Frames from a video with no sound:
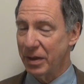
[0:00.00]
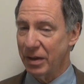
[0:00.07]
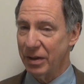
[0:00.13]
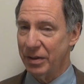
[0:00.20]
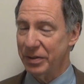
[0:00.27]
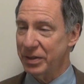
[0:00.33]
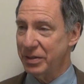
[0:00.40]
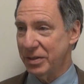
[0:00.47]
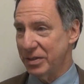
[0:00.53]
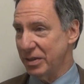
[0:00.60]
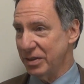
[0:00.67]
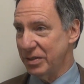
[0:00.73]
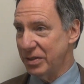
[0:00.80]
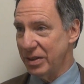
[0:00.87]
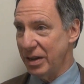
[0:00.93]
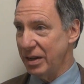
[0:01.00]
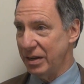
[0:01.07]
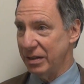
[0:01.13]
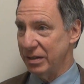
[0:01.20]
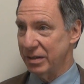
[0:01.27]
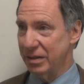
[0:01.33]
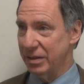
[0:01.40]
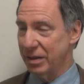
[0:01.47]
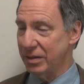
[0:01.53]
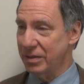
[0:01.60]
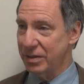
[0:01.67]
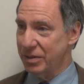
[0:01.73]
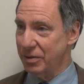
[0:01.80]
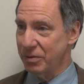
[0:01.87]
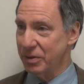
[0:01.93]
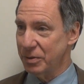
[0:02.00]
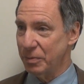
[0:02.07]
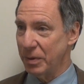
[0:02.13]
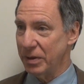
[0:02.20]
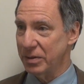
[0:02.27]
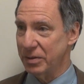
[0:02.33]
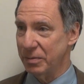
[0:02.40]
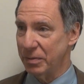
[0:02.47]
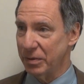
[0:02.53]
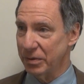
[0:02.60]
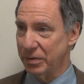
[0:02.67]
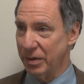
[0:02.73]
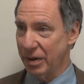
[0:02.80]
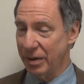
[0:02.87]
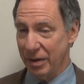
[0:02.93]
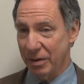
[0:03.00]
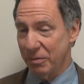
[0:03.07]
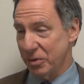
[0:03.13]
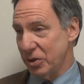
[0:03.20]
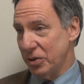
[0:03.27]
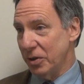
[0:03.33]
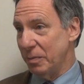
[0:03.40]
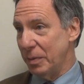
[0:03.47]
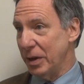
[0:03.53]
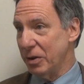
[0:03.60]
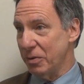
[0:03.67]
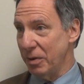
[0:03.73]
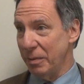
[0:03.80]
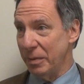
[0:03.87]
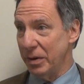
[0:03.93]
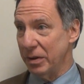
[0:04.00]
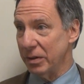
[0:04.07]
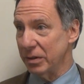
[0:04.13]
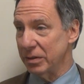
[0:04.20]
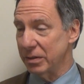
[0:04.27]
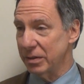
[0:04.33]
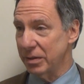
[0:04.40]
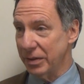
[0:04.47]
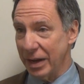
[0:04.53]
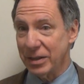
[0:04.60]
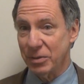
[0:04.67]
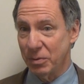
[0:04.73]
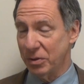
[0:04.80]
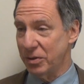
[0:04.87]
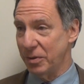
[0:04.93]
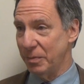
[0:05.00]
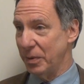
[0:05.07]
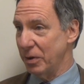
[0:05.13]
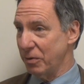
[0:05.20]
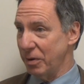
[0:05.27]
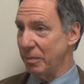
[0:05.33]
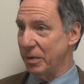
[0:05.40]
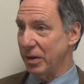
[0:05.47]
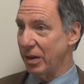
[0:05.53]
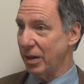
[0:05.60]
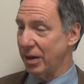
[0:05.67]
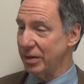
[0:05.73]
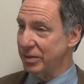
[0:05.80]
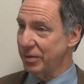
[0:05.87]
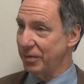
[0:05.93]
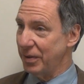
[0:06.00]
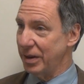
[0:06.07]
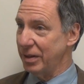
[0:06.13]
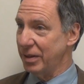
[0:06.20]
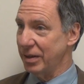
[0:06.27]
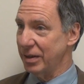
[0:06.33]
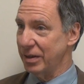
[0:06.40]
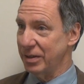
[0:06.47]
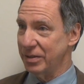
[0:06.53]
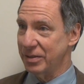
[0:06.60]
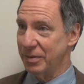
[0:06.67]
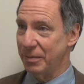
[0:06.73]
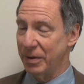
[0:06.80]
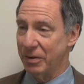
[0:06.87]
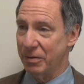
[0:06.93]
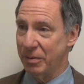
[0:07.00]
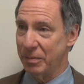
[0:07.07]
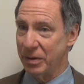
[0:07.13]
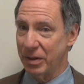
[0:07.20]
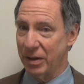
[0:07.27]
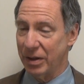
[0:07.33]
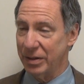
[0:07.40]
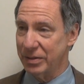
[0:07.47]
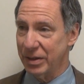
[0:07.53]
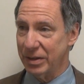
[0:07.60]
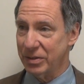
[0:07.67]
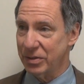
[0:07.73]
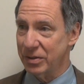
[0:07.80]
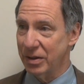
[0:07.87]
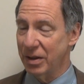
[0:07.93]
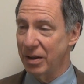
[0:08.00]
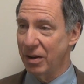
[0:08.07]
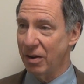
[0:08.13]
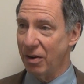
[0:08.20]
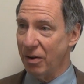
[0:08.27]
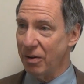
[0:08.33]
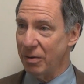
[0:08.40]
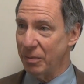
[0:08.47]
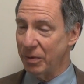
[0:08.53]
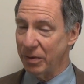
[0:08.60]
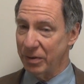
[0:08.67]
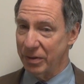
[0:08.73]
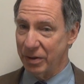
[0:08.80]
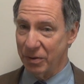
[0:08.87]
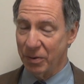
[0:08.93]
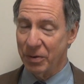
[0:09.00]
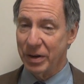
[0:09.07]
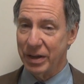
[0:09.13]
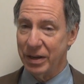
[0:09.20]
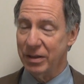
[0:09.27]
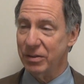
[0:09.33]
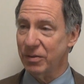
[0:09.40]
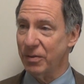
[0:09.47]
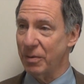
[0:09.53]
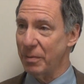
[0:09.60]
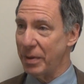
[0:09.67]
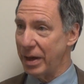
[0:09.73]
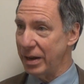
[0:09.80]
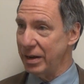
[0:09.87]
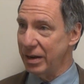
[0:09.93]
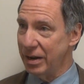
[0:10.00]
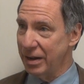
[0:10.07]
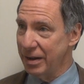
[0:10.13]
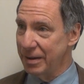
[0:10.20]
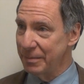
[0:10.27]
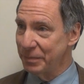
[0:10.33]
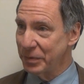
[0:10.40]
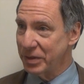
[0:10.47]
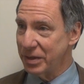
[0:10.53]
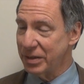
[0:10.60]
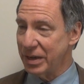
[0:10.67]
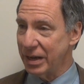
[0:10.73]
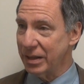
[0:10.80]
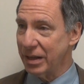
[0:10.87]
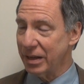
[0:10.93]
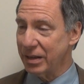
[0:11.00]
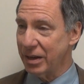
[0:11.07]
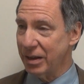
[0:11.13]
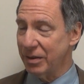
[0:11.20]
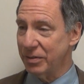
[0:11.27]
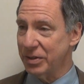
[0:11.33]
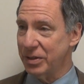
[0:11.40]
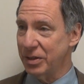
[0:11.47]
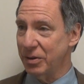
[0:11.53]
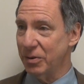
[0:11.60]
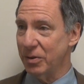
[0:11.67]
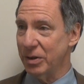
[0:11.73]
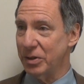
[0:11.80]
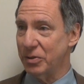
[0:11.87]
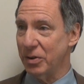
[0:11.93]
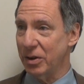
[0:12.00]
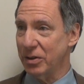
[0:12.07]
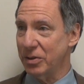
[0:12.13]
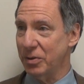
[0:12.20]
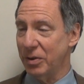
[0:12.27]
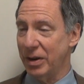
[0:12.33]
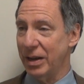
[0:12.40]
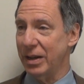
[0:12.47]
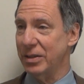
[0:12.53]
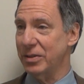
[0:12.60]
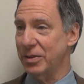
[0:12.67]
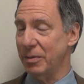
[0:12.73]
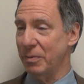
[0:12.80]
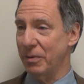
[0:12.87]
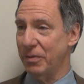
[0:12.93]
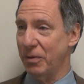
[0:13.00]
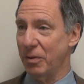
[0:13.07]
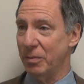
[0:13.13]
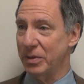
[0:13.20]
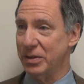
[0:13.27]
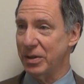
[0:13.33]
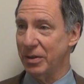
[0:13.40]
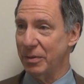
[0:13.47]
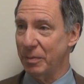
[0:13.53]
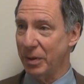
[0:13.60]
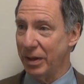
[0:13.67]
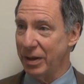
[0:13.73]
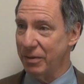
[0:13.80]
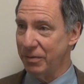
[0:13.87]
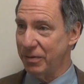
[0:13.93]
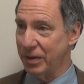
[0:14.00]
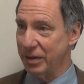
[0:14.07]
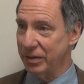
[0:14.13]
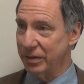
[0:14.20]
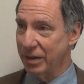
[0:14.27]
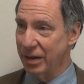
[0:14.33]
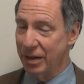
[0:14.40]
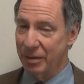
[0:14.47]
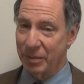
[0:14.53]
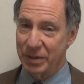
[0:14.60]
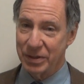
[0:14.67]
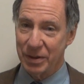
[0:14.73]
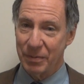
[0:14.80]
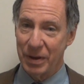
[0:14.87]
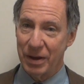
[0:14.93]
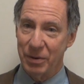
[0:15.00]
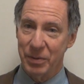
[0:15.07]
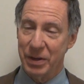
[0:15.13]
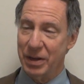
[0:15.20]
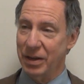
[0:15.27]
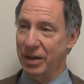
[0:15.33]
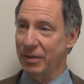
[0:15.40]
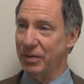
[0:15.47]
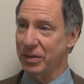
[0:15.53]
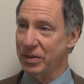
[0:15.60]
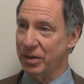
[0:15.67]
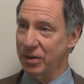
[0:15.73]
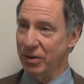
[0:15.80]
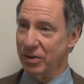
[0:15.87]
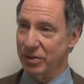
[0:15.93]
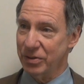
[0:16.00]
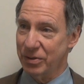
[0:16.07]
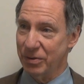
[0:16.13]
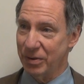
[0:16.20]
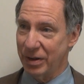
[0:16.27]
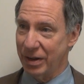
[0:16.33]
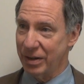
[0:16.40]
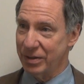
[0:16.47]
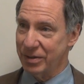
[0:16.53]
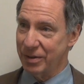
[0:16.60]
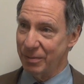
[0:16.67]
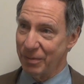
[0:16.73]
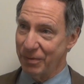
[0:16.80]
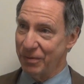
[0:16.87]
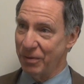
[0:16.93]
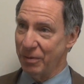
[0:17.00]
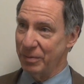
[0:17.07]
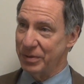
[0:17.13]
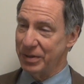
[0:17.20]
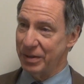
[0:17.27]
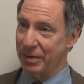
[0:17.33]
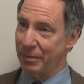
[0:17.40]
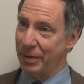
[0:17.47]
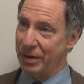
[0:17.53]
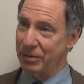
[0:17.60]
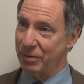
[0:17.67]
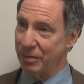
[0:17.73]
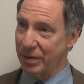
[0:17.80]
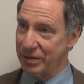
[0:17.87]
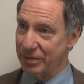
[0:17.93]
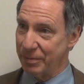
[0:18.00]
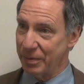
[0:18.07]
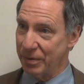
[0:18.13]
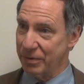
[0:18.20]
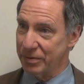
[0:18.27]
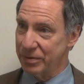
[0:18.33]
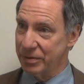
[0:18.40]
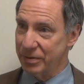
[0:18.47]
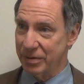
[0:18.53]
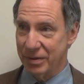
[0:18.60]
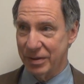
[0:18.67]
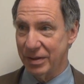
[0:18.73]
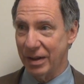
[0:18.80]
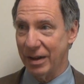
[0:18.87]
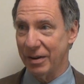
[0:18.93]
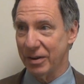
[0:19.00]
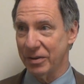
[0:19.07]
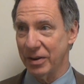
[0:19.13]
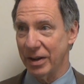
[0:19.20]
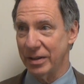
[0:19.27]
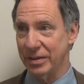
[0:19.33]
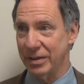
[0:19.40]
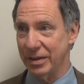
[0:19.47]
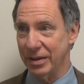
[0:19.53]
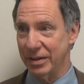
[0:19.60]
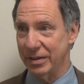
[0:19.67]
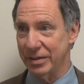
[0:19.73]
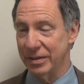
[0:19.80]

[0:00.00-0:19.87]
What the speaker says: This is insane. This is irresponsible. It should be criminal. That's what should be criminalized, if anything needs to be criminalized. That's horrible. It already is for men to take that kind of steroid drug to enhance their performance on the playing field, but somehow we can give it to girls to enhance their performance in the bedroom, I suppose. Not a good idea.